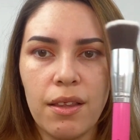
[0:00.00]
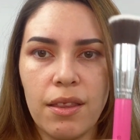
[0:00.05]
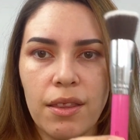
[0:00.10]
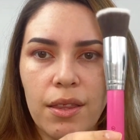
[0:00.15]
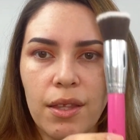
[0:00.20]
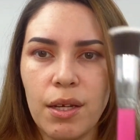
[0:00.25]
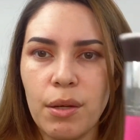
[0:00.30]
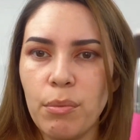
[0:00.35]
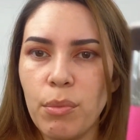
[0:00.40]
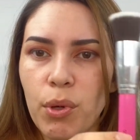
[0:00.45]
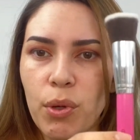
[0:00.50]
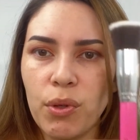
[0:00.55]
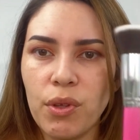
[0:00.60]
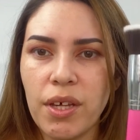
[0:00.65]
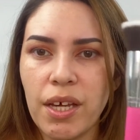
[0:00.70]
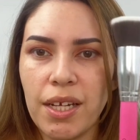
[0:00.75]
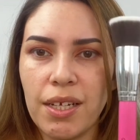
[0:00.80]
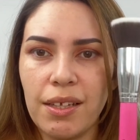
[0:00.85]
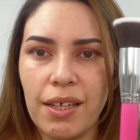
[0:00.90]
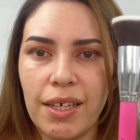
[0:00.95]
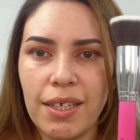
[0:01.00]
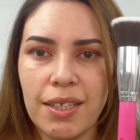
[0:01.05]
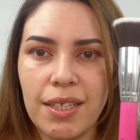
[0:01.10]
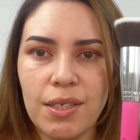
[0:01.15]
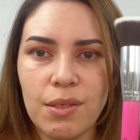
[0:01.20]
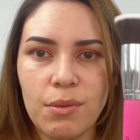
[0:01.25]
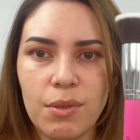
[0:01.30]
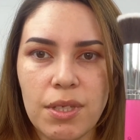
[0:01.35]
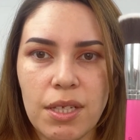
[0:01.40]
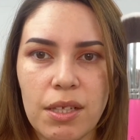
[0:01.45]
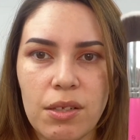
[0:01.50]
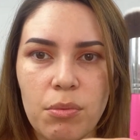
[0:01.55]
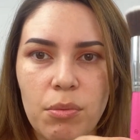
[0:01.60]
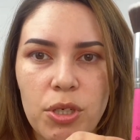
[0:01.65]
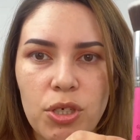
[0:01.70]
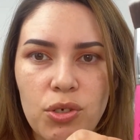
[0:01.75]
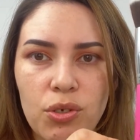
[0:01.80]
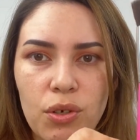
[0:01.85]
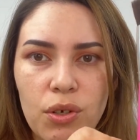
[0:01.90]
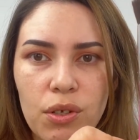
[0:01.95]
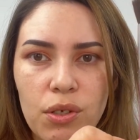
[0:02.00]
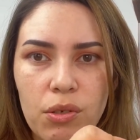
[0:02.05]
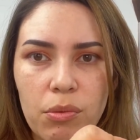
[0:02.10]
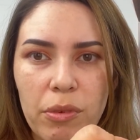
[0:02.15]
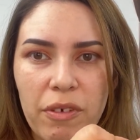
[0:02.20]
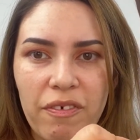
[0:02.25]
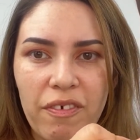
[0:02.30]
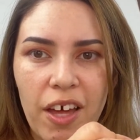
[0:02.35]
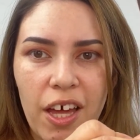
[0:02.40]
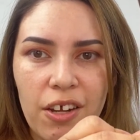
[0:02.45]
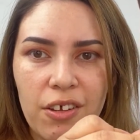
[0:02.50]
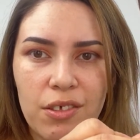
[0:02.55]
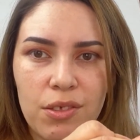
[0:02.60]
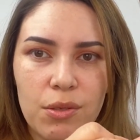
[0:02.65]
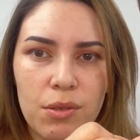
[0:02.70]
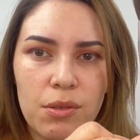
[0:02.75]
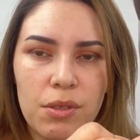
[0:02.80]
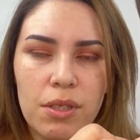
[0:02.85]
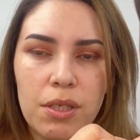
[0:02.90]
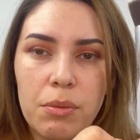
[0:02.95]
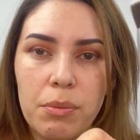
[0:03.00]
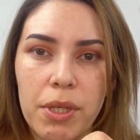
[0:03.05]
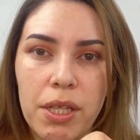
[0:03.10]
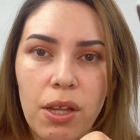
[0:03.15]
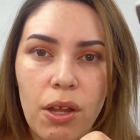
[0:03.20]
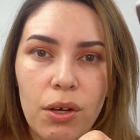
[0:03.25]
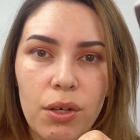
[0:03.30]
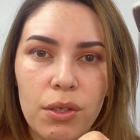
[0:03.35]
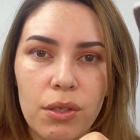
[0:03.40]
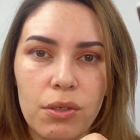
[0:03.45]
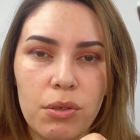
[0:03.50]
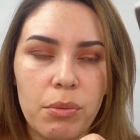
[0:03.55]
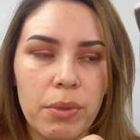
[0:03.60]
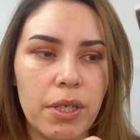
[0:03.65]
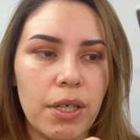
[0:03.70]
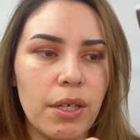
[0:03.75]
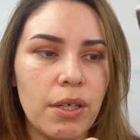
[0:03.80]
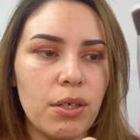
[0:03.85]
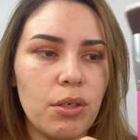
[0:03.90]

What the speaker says: They're both kind of like, this one's a little bit shorter, a little bit fatter, this one's a little bit longer, a little bit narrow,